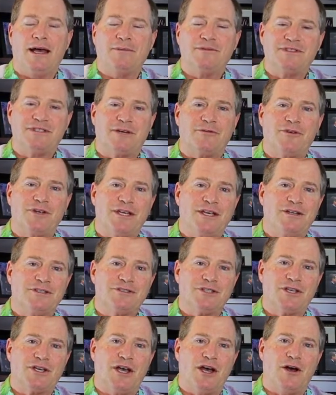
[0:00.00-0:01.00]
several
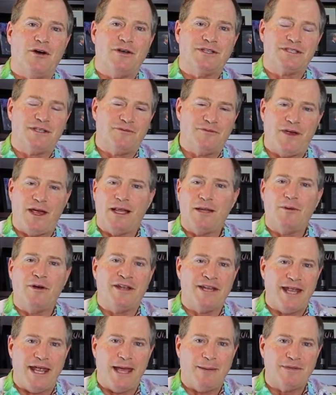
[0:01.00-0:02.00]
years ago. It's available
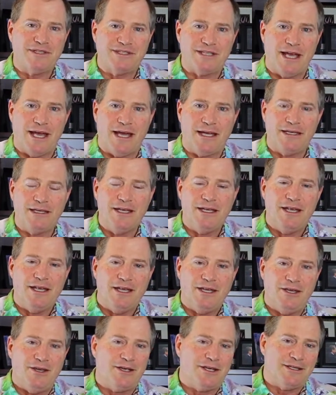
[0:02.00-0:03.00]
on Amazon.
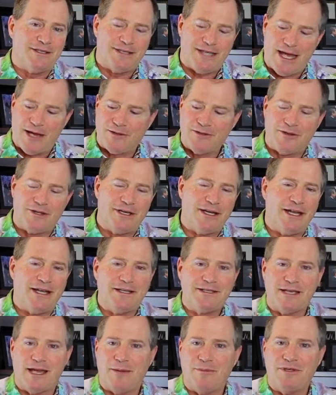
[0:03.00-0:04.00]
You can download it
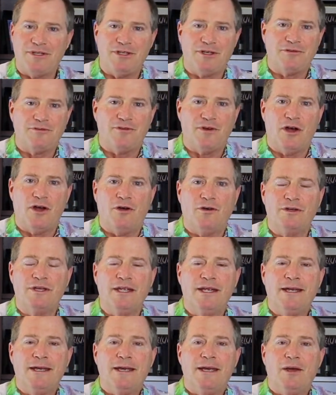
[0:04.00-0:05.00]
anytime into your phone.
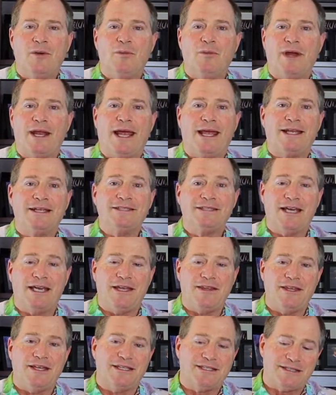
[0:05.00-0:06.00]
But I can tell
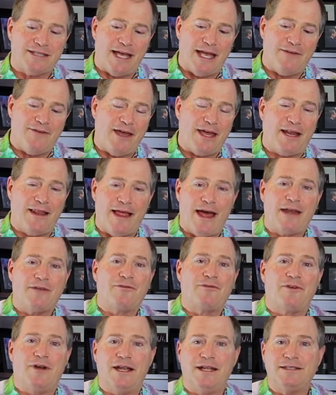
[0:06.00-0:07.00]
you this, I've had a lot
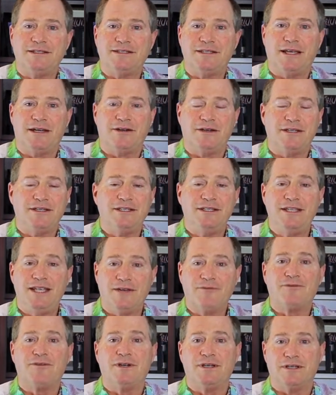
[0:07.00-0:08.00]
of friends that are in
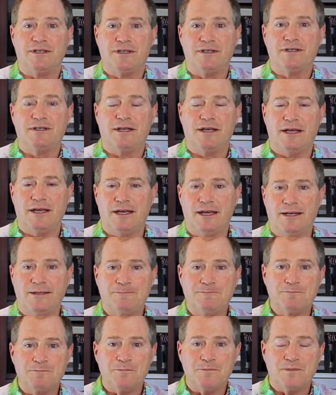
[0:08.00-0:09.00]
different
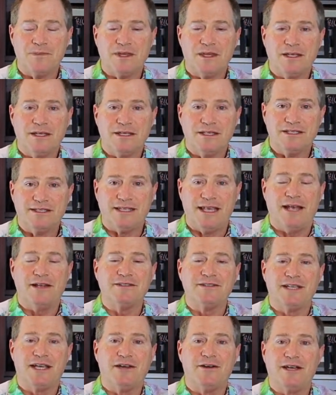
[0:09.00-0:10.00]

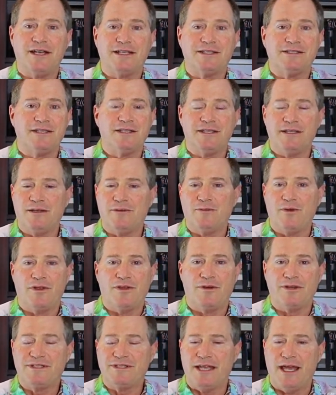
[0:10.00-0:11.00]
sales areas, and
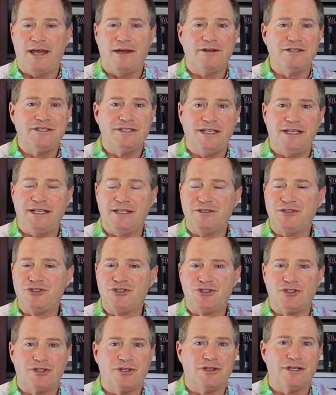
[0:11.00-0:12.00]
whether it's energy,
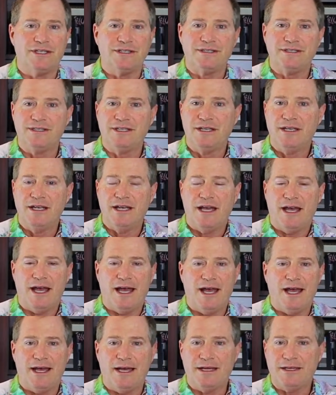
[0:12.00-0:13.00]
insurance,
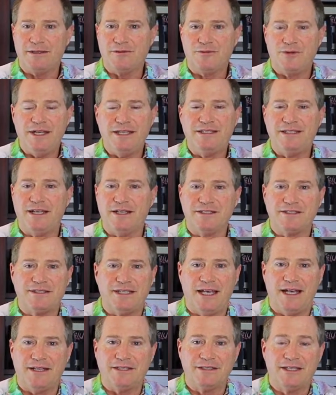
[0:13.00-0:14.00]
retail
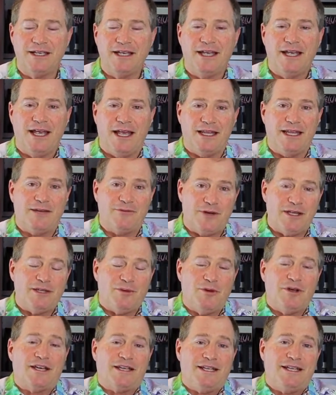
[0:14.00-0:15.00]
sales, and they've read the
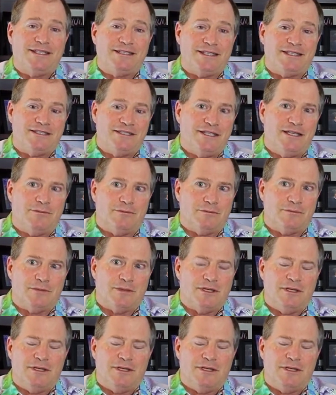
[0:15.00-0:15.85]
book and they said, "Jim,